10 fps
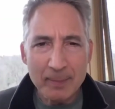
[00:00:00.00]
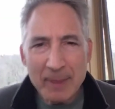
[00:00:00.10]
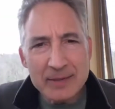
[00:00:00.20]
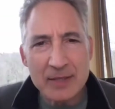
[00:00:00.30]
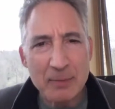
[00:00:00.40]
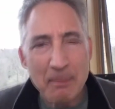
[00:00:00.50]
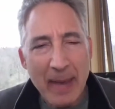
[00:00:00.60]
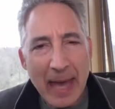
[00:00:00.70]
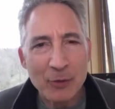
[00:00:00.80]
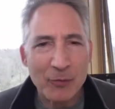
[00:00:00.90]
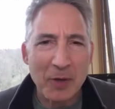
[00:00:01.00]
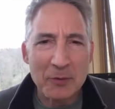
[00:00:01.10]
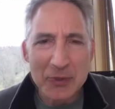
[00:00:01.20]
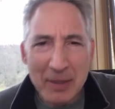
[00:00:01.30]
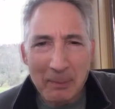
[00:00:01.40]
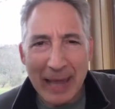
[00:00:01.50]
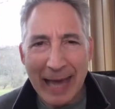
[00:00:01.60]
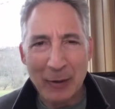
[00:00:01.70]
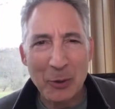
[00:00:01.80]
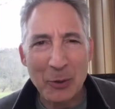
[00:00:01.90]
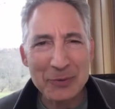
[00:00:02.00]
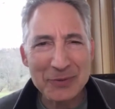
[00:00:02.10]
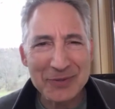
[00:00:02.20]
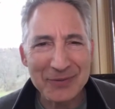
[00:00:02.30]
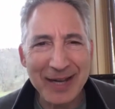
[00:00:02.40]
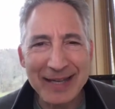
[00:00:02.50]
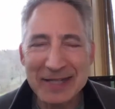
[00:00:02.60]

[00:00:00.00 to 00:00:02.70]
I mean, it doesn't matter if we understand black holes, right? It